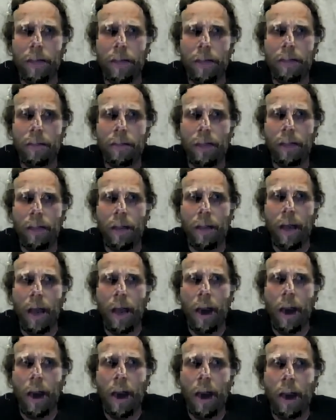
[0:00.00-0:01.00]
and then
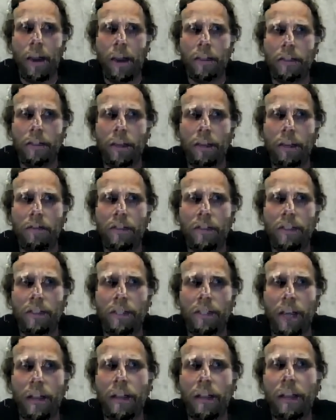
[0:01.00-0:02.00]
I instead of
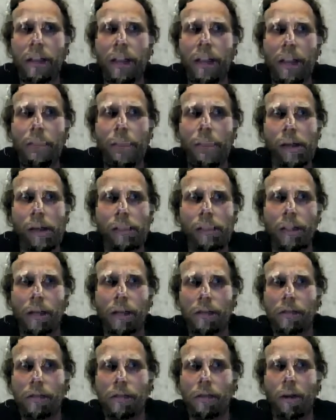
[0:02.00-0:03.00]
sending emails, I
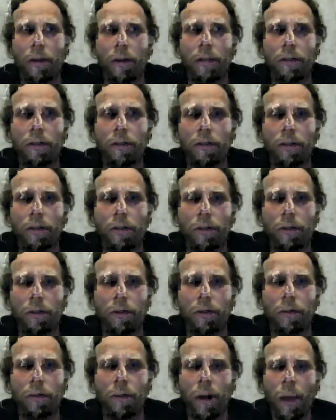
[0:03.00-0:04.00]
started to
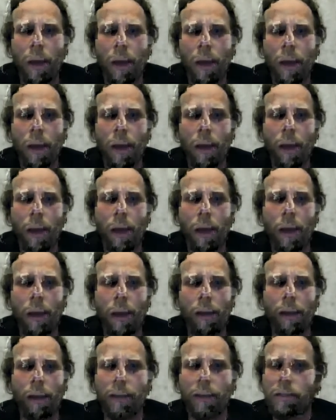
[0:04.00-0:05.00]
do
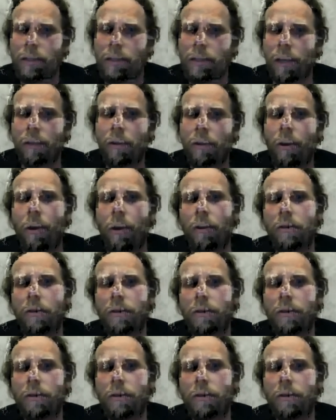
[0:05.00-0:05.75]
uh, like set cards.